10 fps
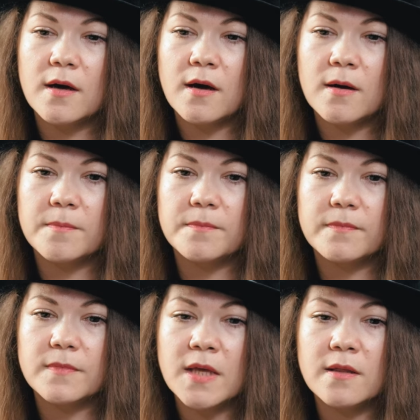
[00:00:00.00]
Um,
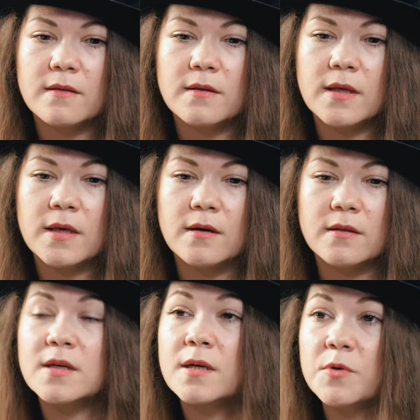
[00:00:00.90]
then the, uh,
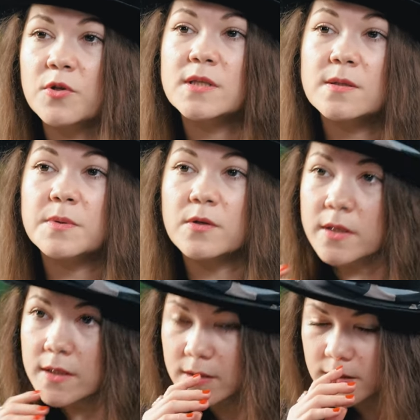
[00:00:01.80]
the community
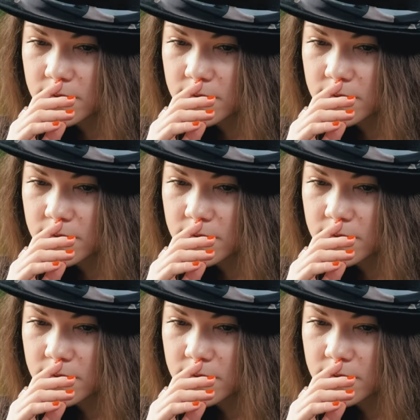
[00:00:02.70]
building.